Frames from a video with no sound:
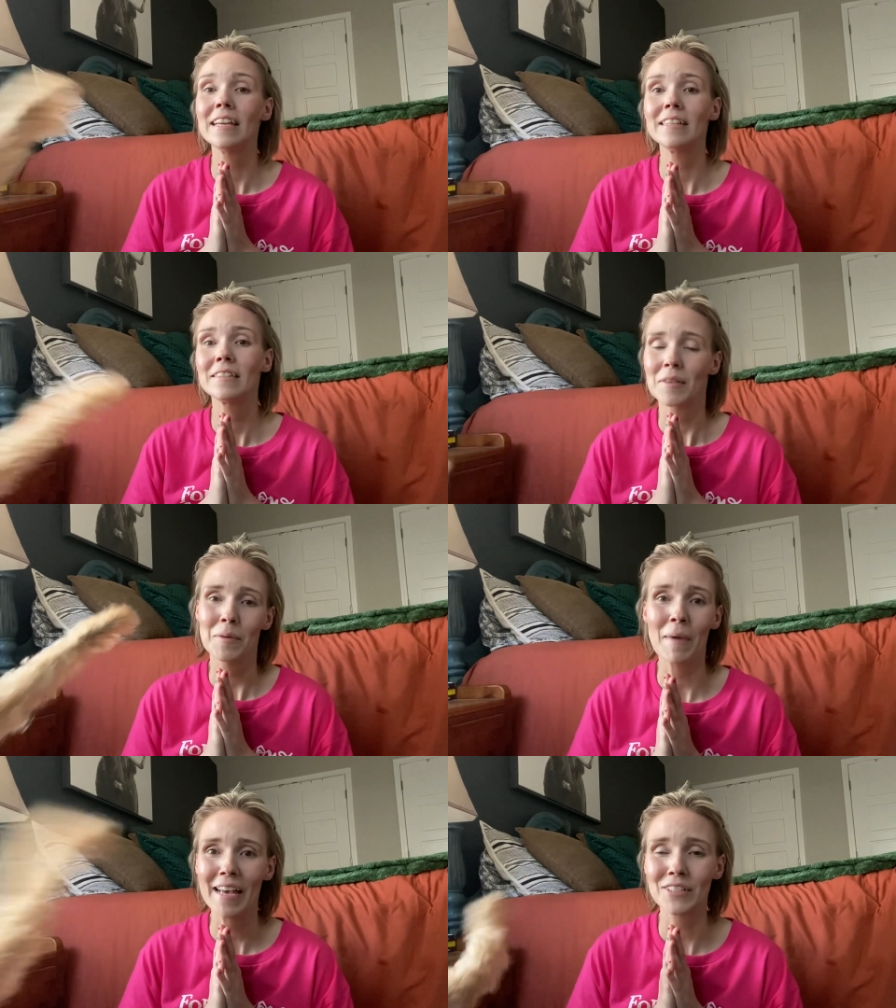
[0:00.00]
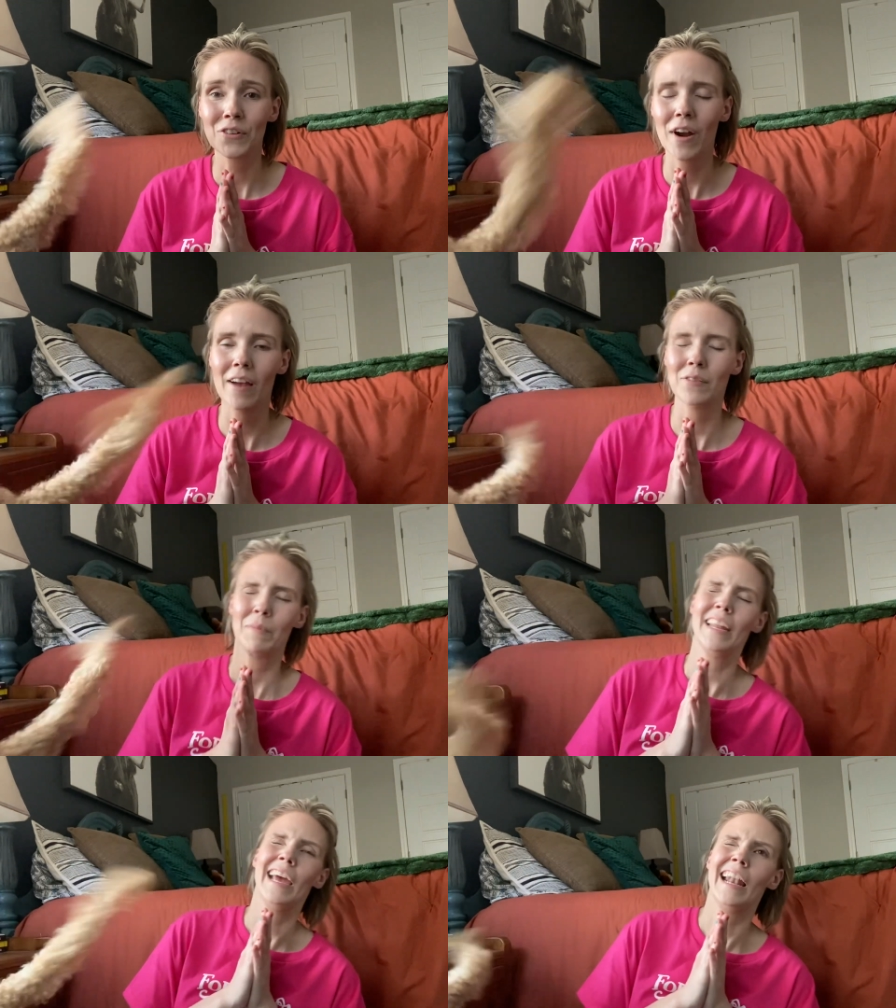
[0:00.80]
is the master
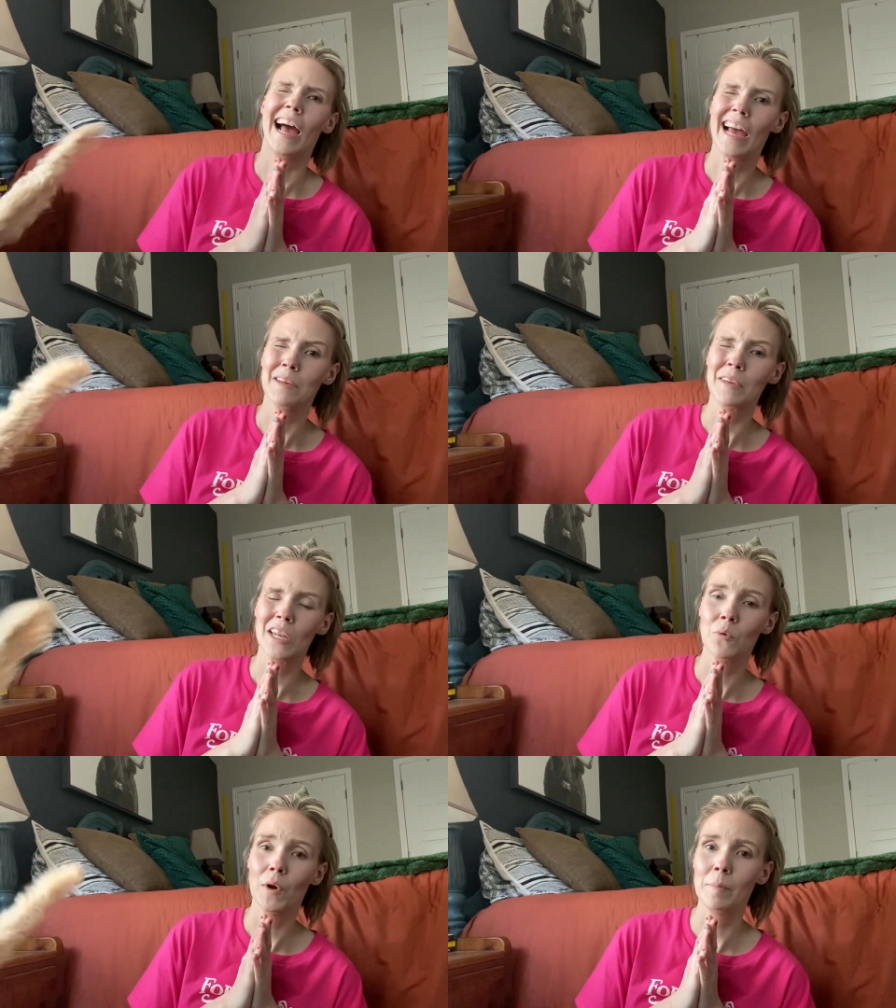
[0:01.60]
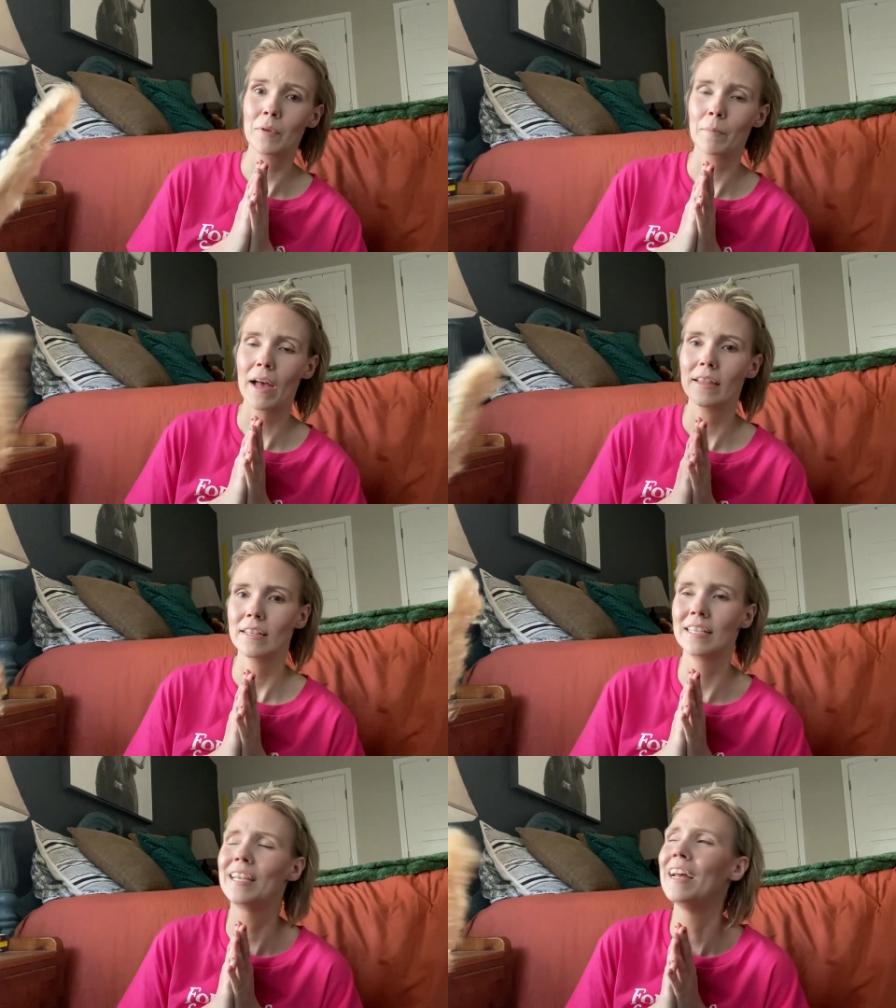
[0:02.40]
craftsman, and I am getting whipped by
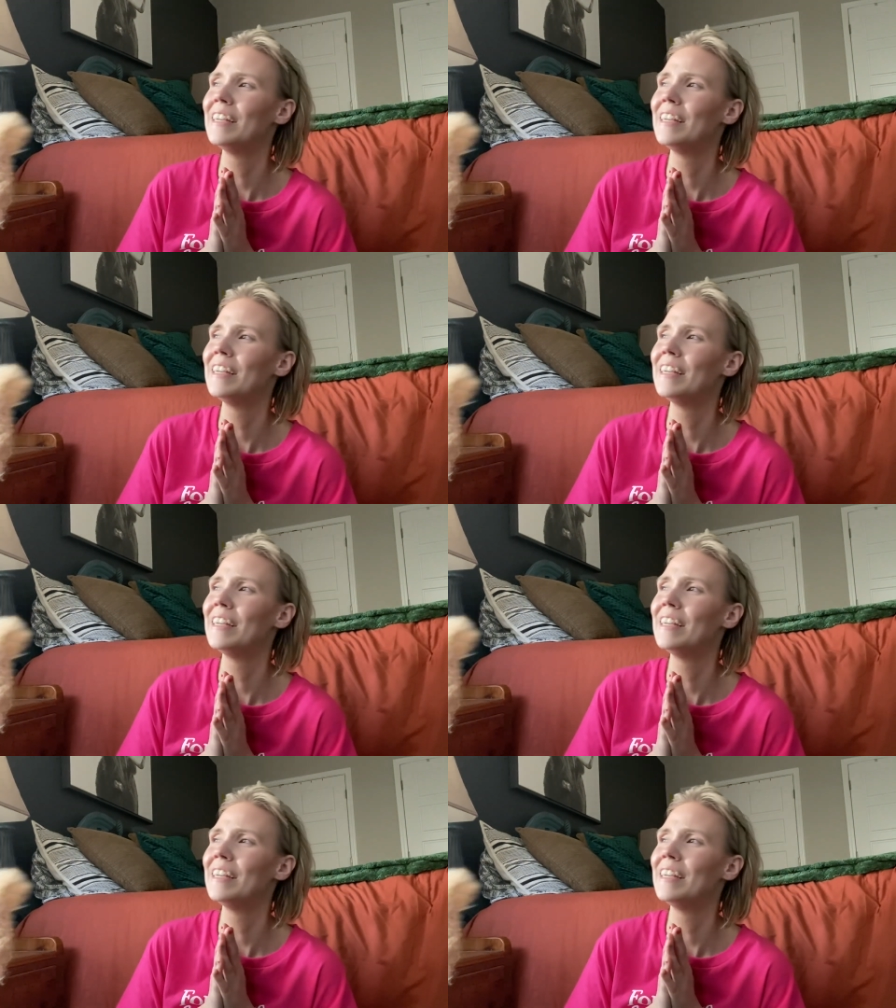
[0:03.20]
this.